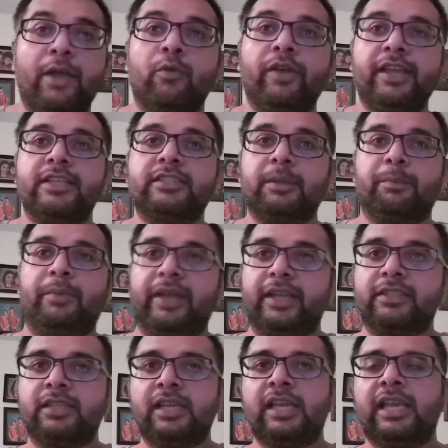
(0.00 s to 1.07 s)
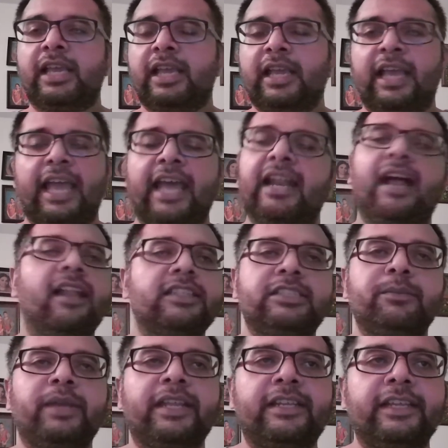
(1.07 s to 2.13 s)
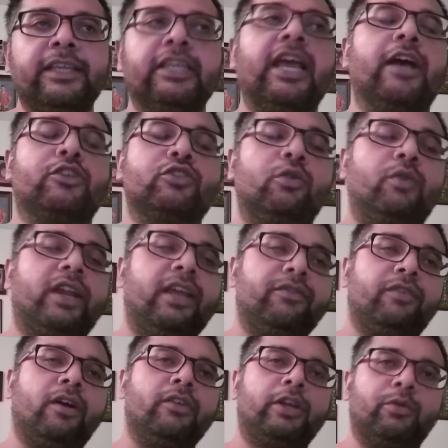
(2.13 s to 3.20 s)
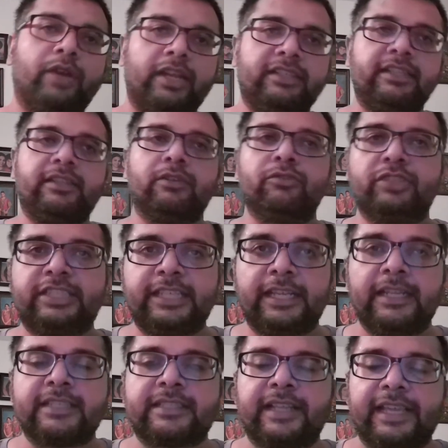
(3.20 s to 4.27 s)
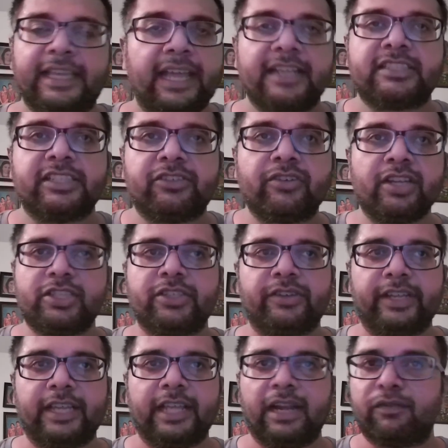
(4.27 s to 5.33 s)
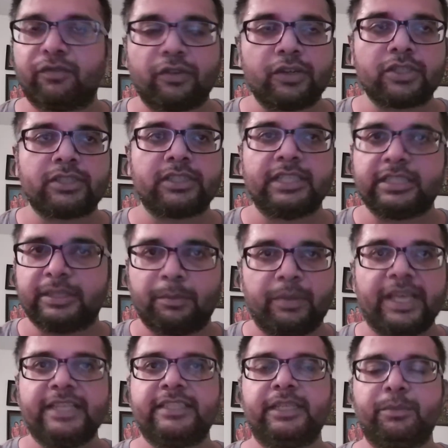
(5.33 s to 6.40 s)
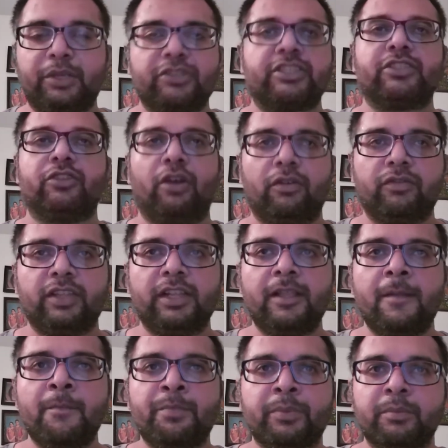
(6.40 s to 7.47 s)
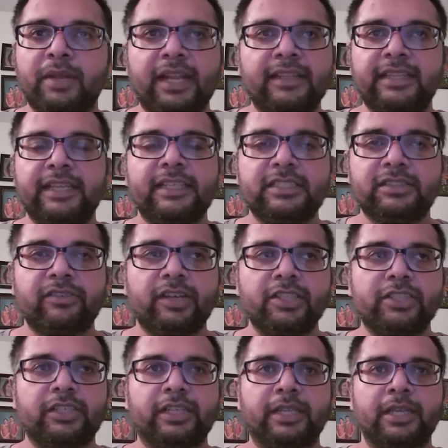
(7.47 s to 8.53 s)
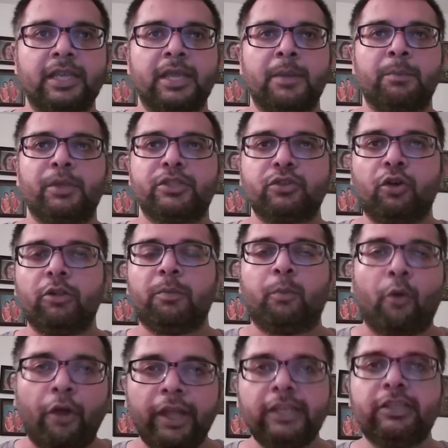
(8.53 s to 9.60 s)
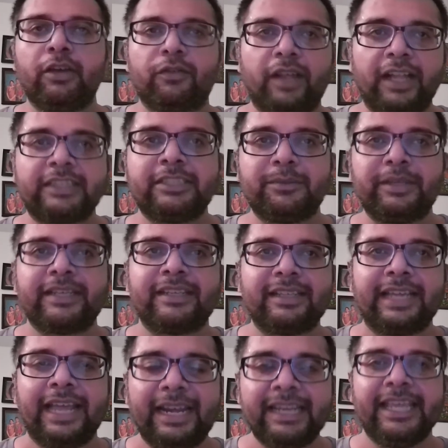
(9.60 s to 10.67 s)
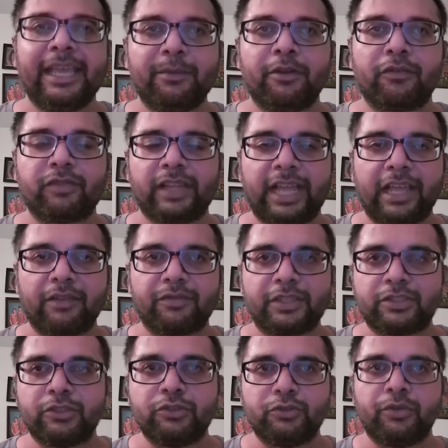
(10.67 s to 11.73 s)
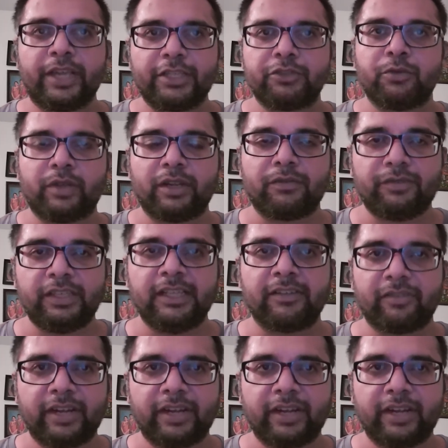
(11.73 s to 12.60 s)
They say, "Oh, my way is the best," and ultimately, yeah. So what I found when I did the routine is like, yeah, it's a drudgery. At first, it's amazing because it's novel, but at the end, it's drudgery. Because the whole point of ultimately the end game of life is to do